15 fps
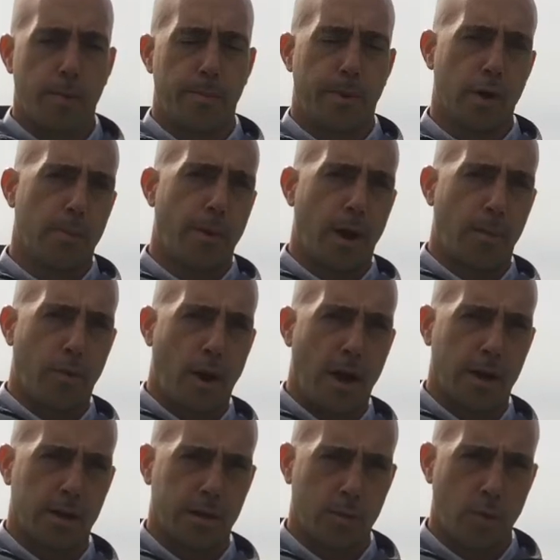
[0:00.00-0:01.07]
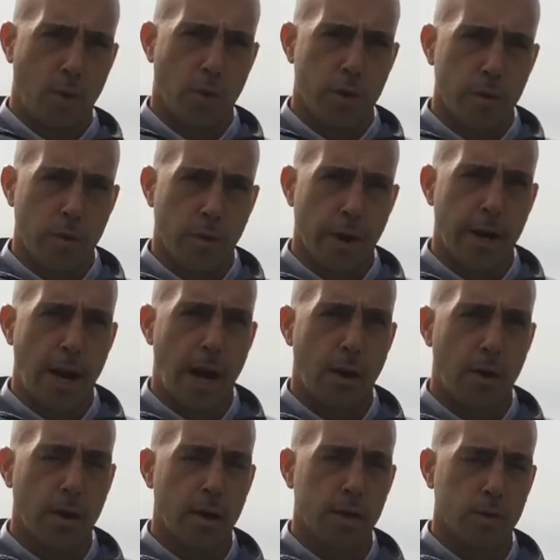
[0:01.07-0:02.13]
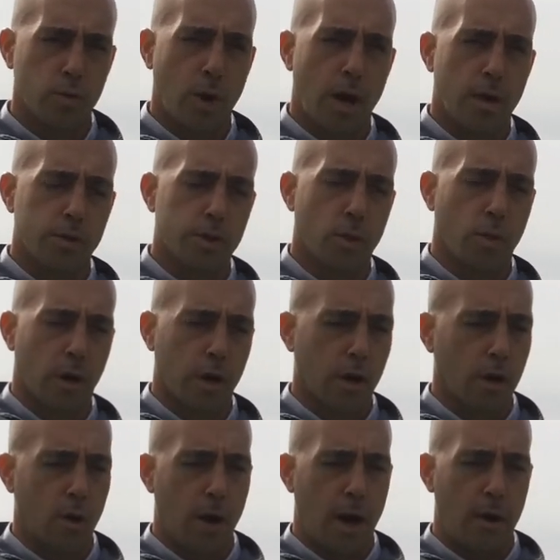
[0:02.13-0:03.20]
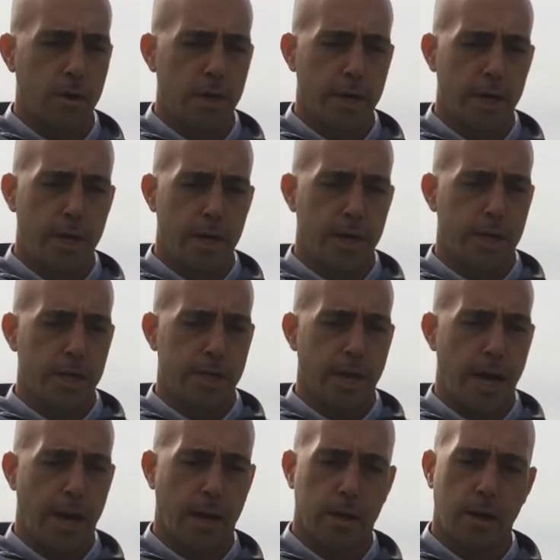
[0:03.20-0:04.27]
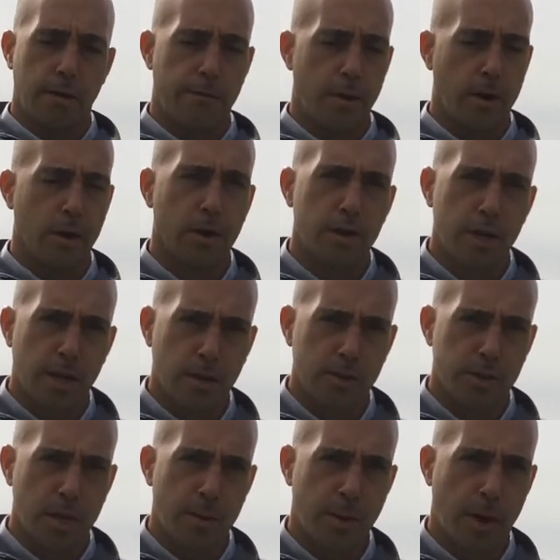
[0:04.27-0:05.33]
put a better product than what we're doing right now as well. So we're going to go out and attack a very good Nichols team